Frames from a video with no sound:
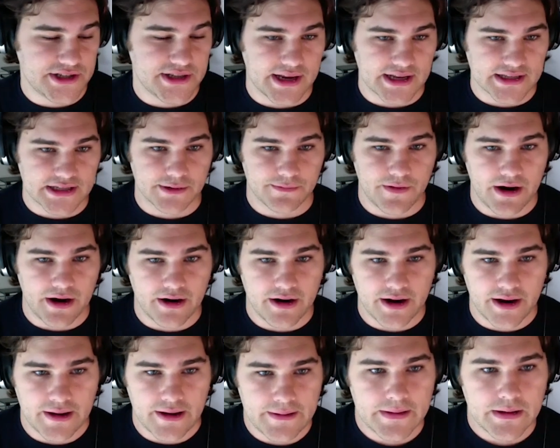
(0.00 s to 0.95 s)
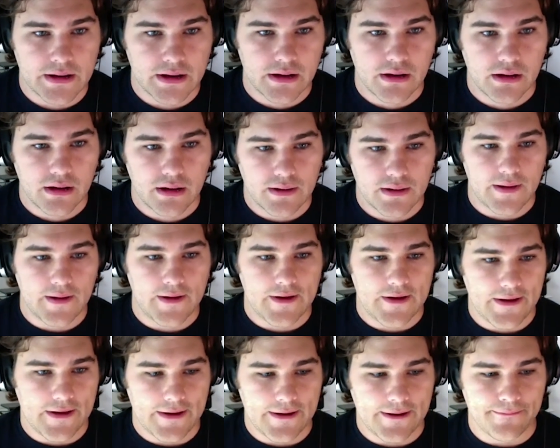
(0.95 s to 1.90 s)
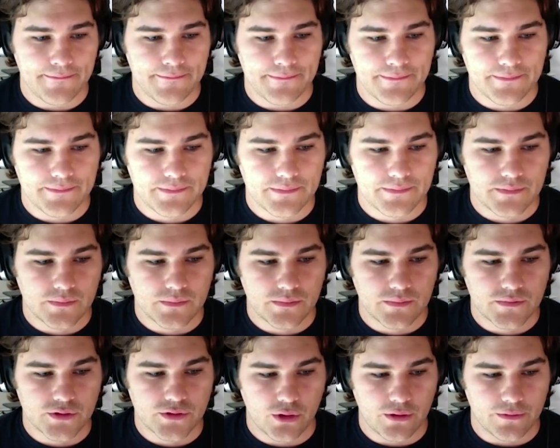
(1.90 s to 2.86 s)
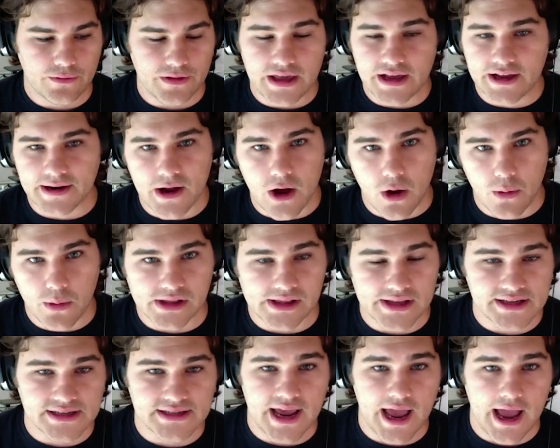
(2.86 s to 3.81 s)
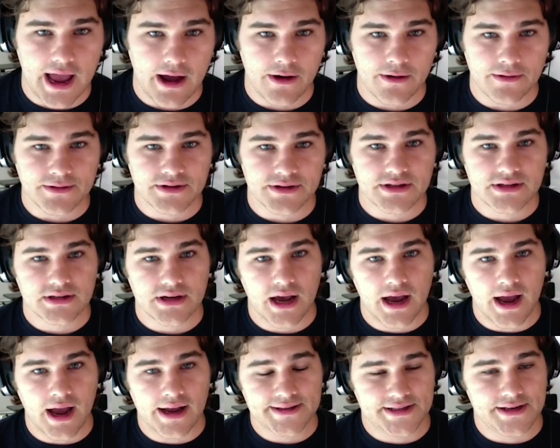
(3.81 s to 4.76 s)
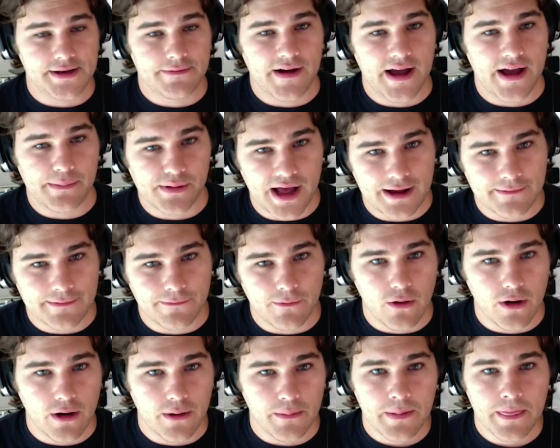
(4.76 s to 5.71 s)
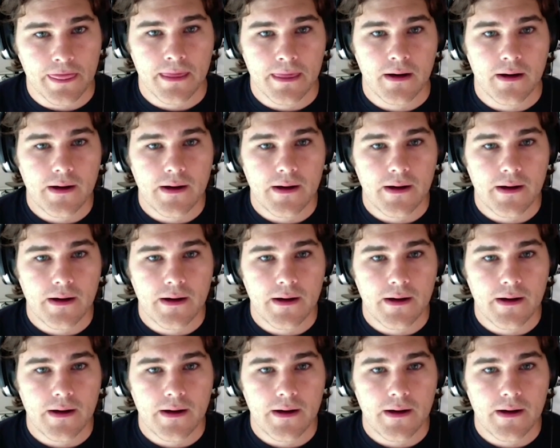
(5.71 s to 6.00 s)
think it's a very sort of economically sound DeFi platform,